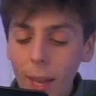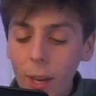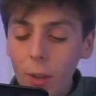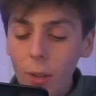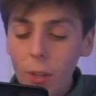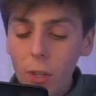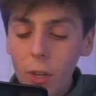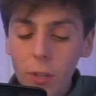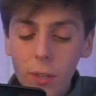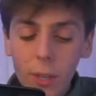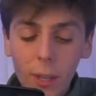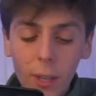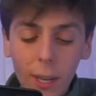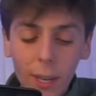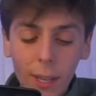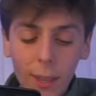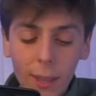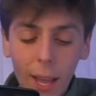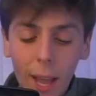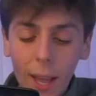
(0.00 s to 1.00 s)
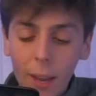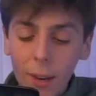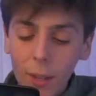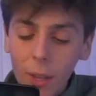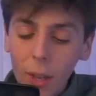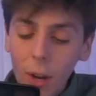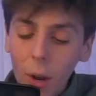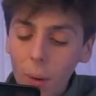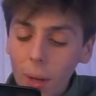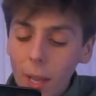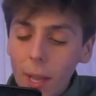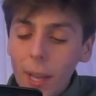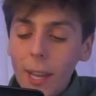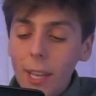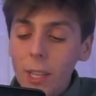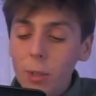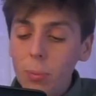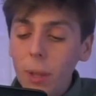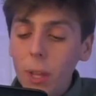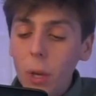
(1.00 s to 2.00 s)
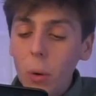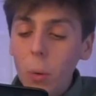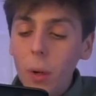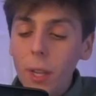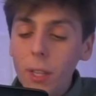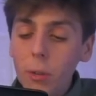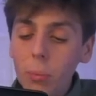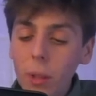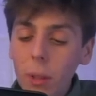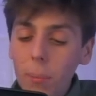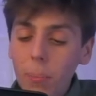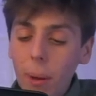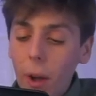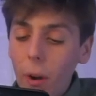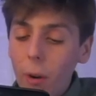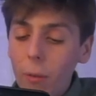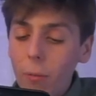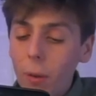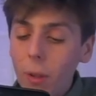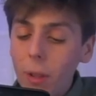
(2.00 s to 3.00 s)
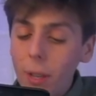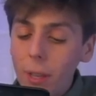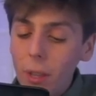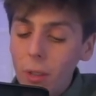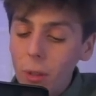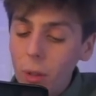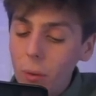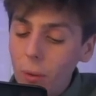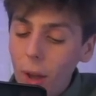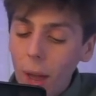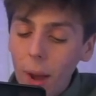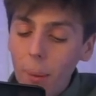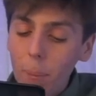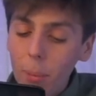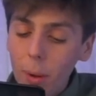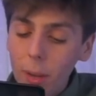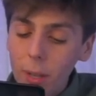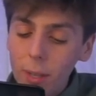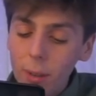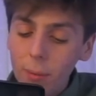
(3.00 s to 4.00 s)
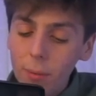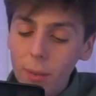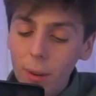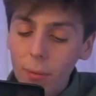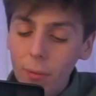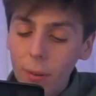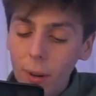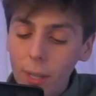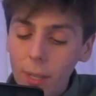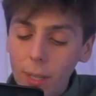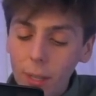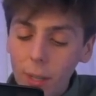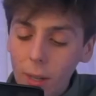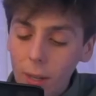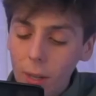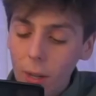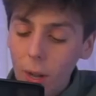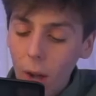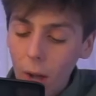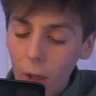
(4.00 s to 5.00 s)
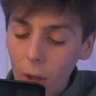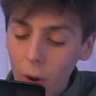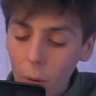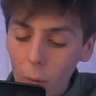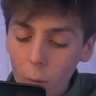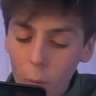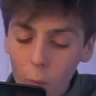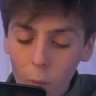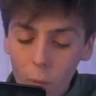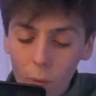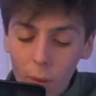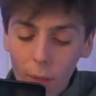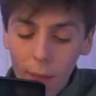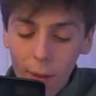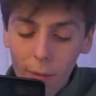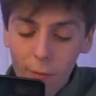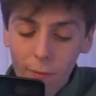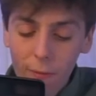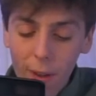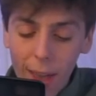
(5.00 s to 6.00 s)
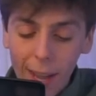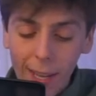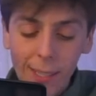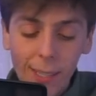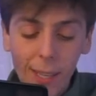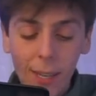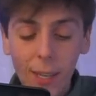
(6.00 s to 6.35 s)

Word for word: and you just deleted that. You know, it's really cool. It's really powerful. You've got a bunch of different color effects